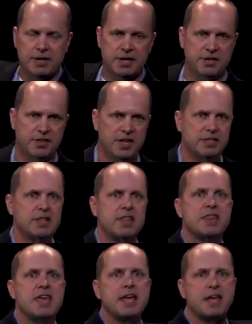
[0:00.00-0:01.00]
into things
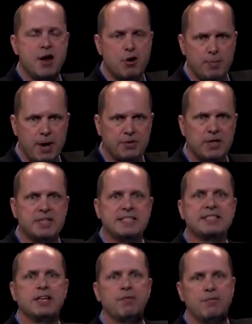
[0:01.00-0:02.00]
that they care about, that the
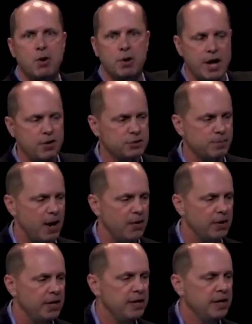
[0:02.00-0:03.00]
CFO cares
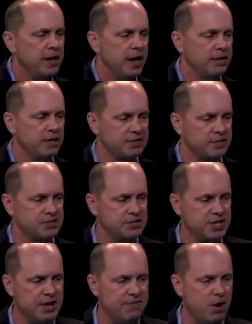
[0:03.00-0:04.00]
about? And because the
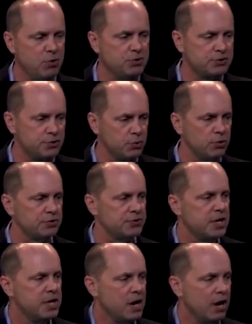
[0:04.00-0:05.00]
CFO's tools
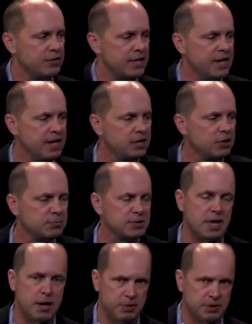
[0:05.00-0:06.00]
are the income
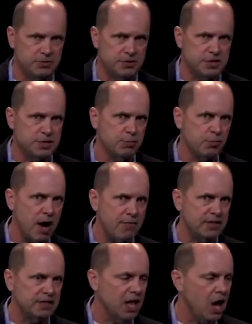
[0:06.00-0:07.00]
statements. This is the
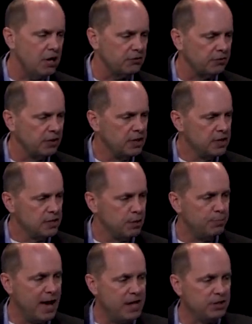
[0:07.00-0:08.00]
profit loss,
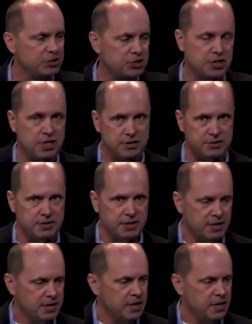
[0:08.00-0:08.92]
the balance sheets,